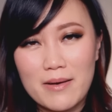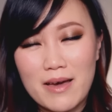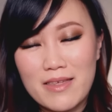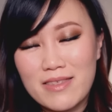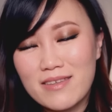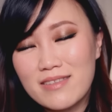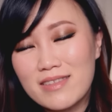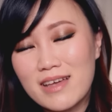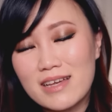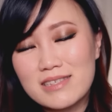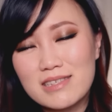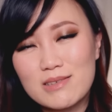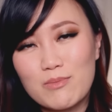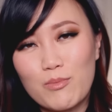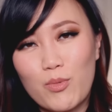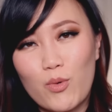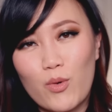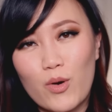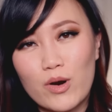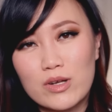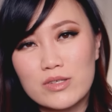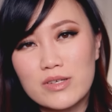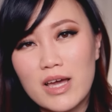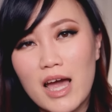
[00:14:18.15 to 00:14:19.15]
I think that's
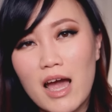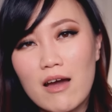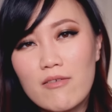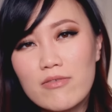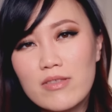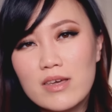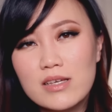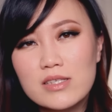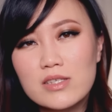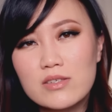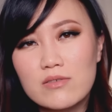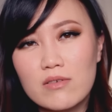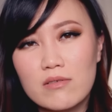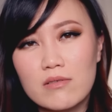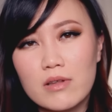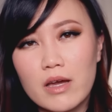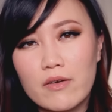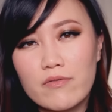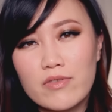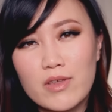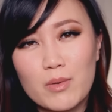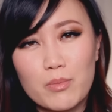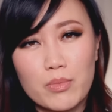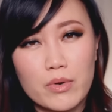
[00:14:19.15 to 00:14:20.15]
important to have things in your
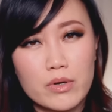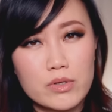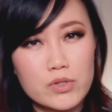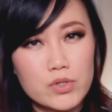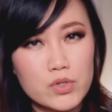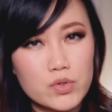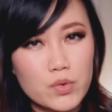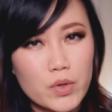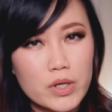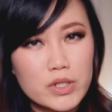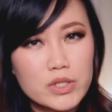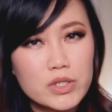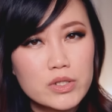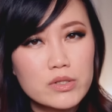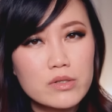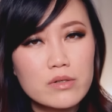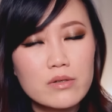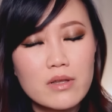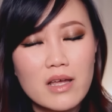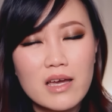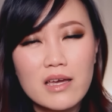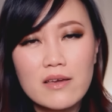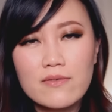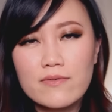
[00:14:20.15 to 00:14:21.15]
life that bring joy to
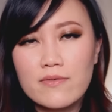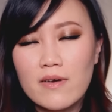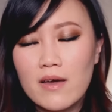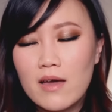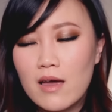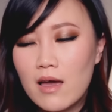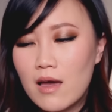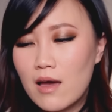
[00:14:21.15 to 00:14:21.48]
your life.